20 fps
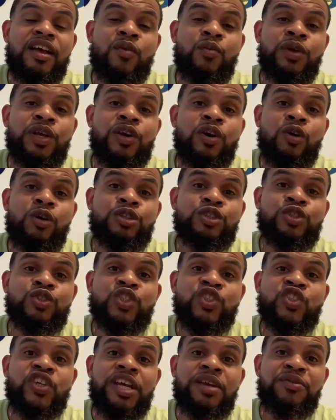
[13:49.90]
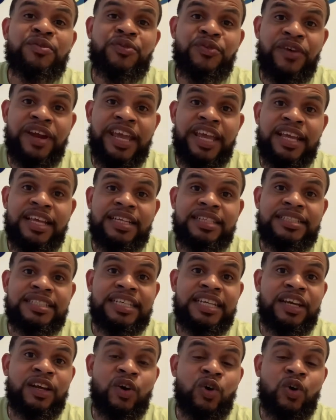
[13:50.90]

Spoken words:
we could also trade Frank to the